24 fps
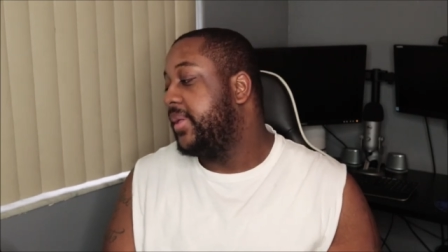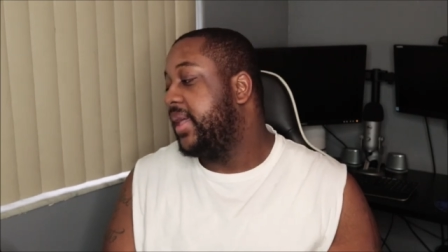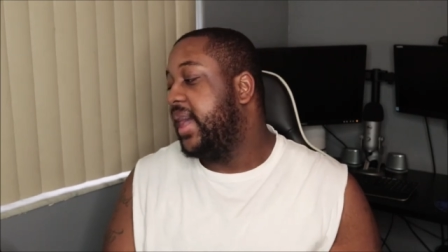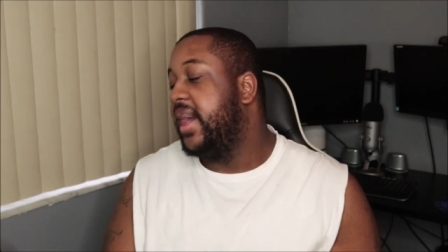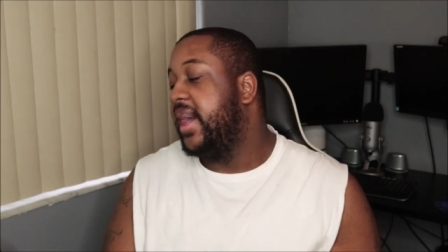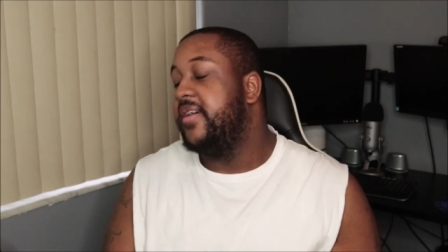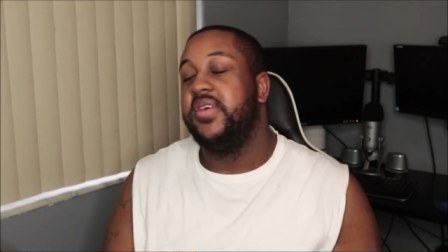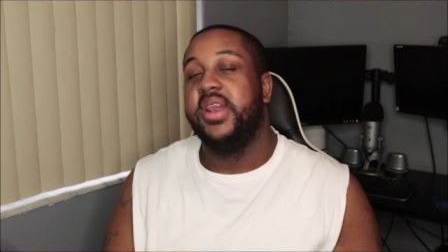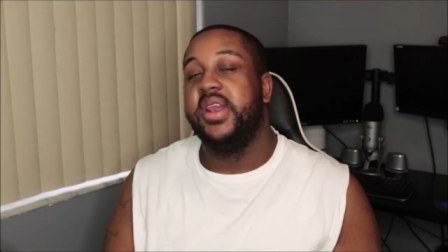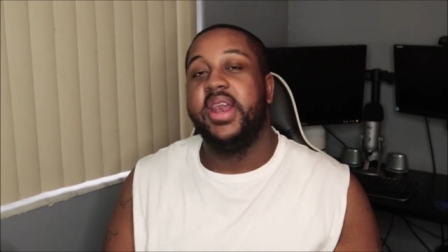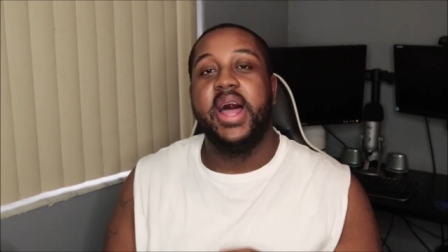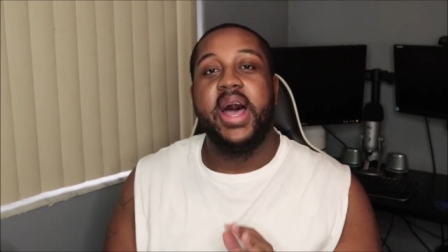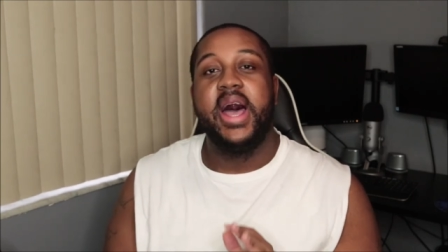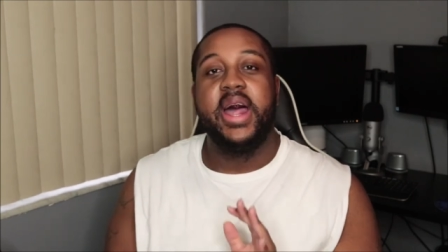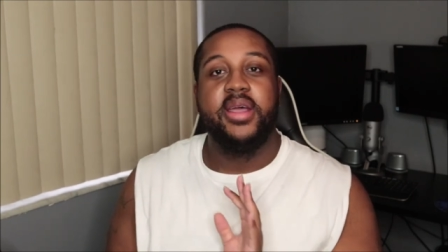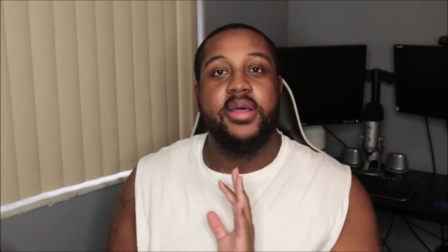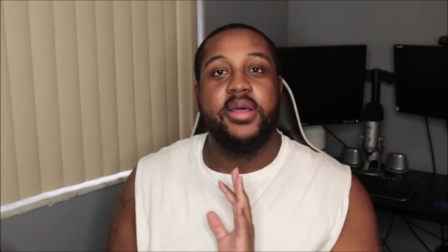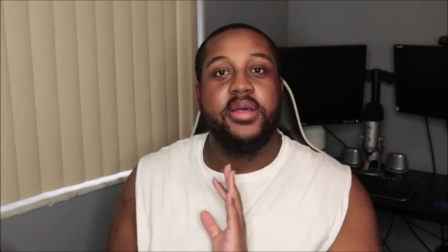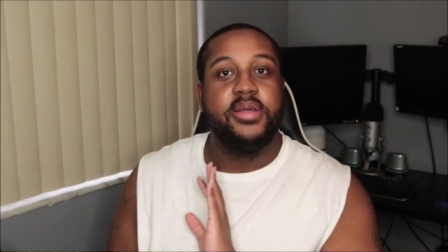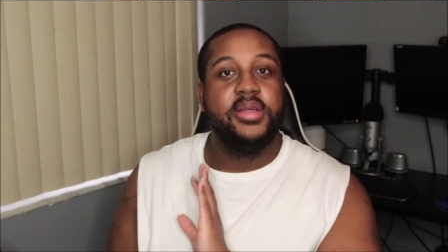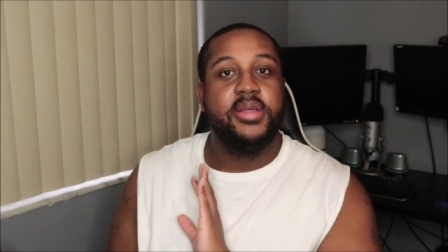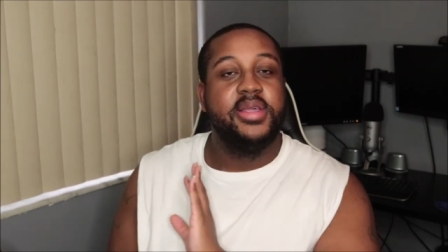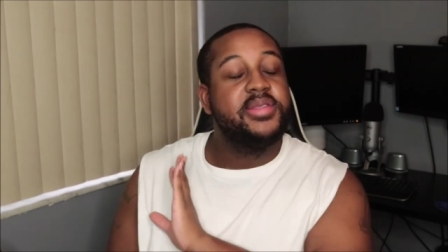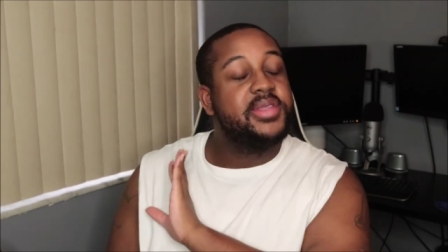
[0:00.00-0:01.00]

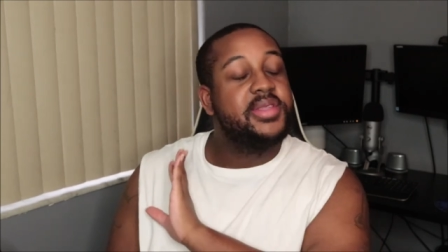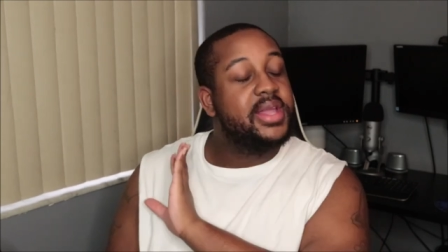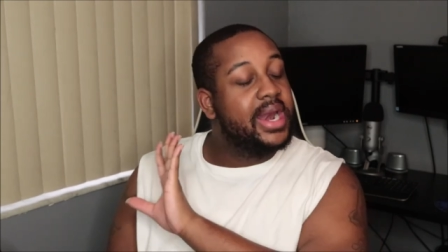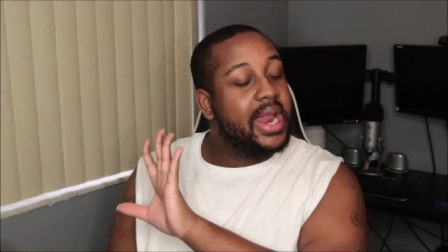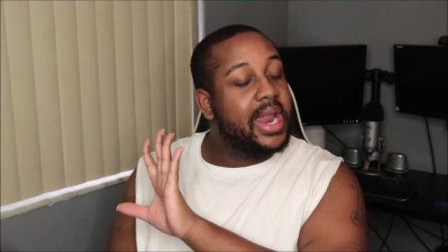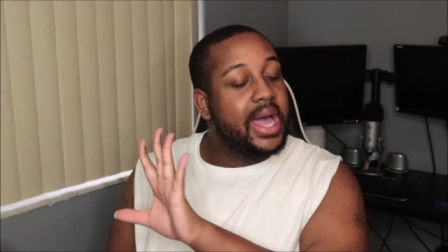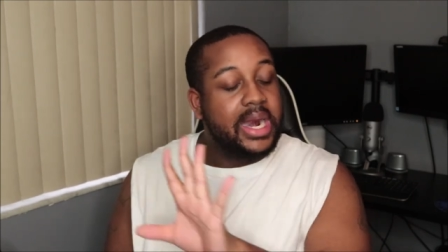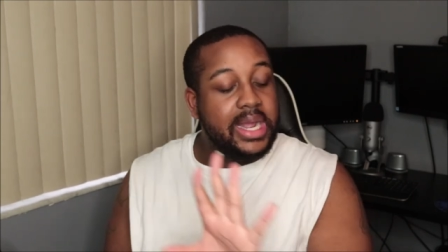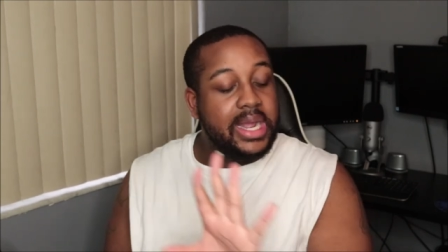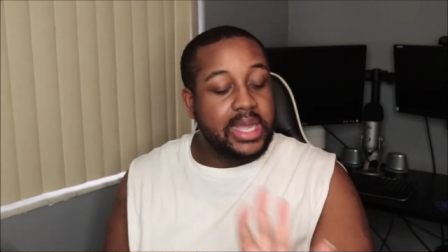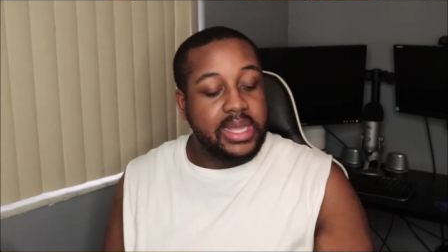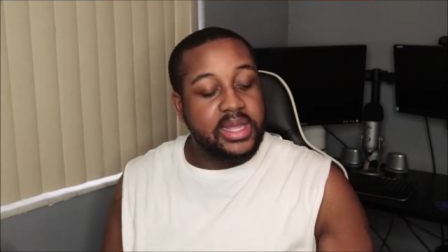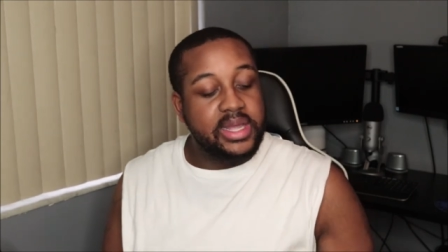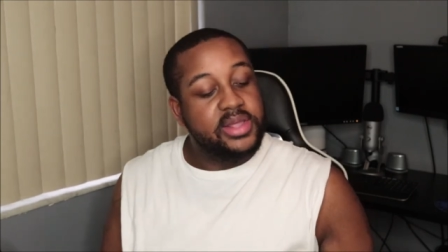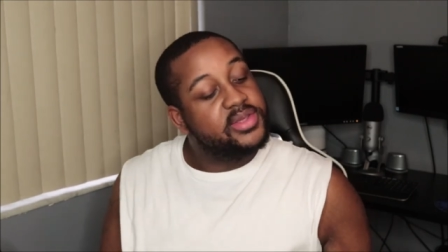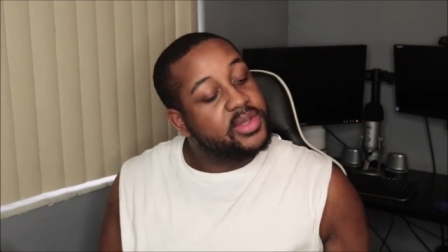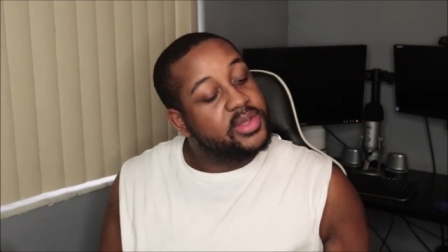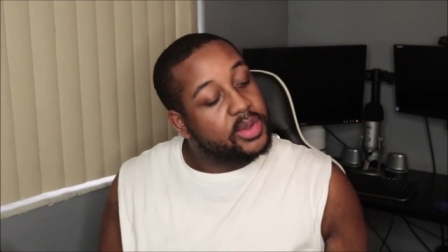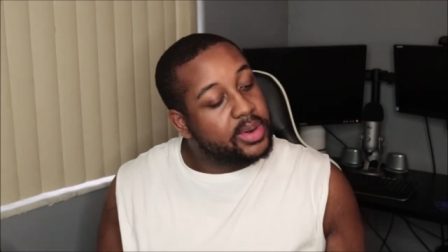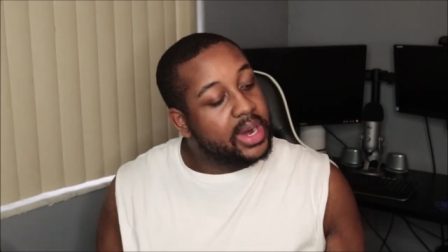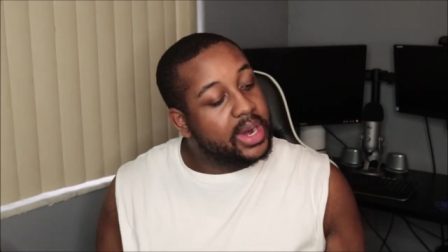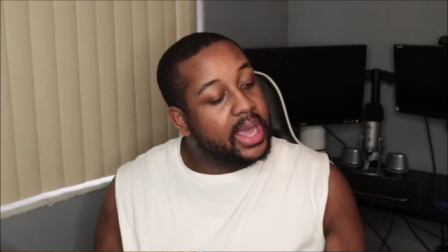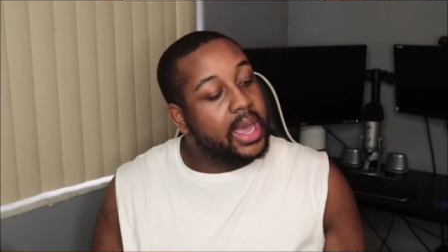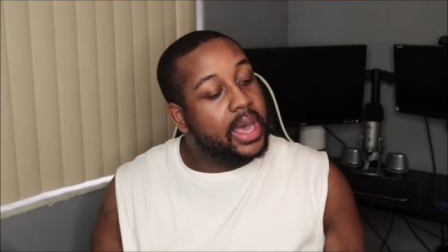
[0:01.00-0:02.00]
It's a lot of hits
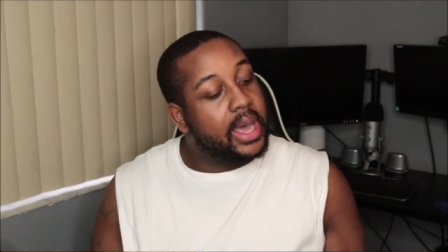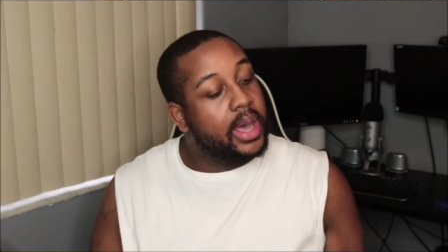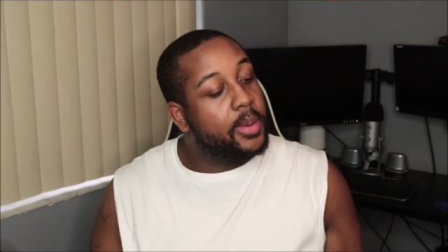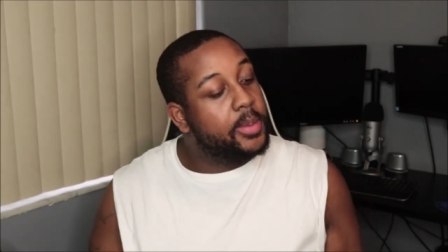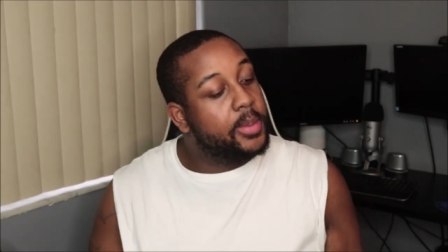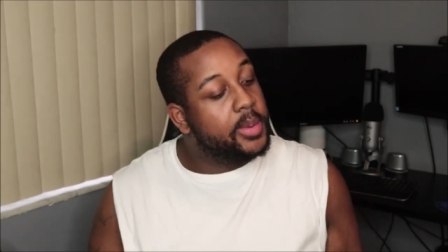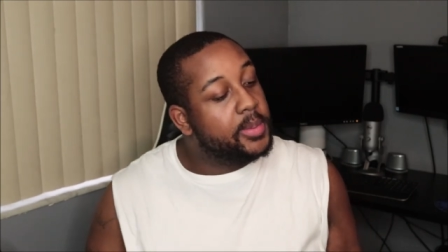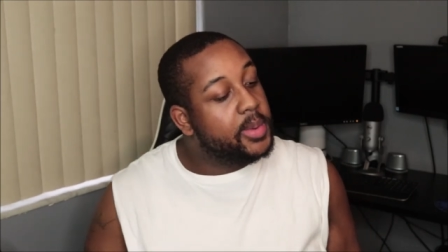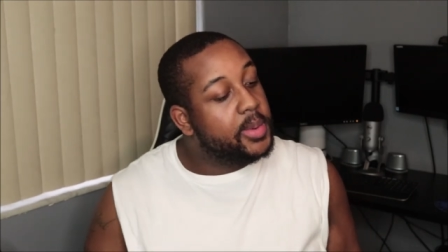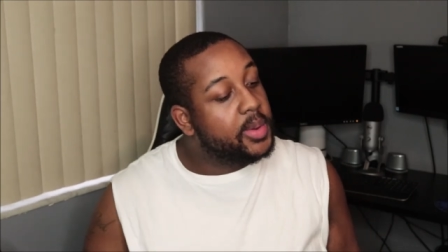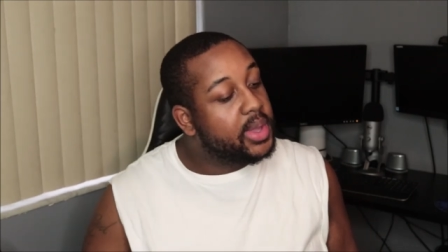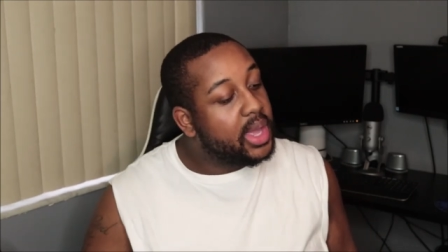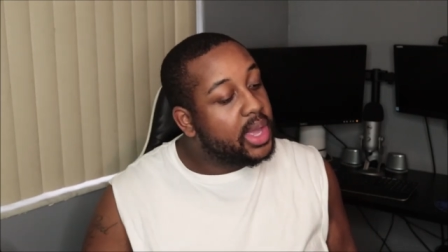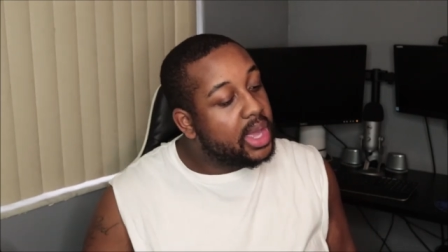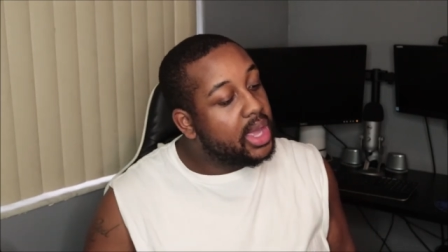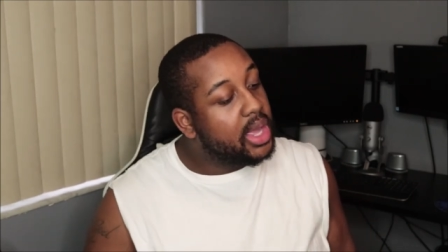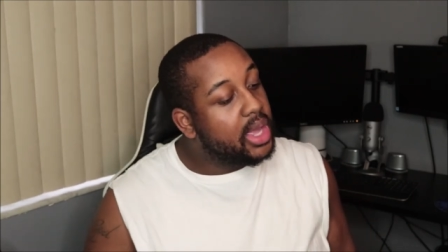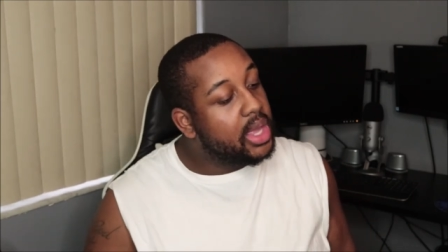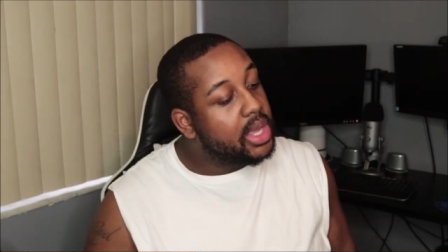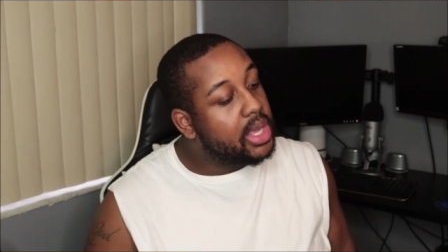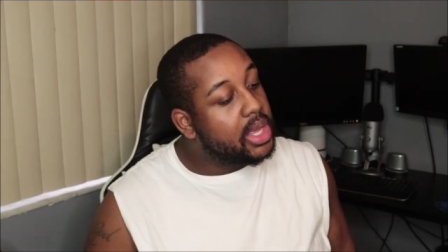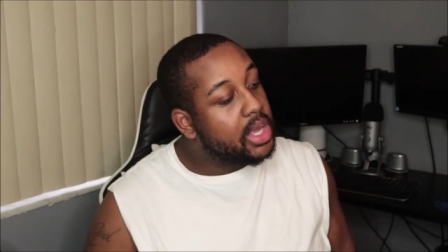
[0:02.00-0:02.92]
on that album, okay?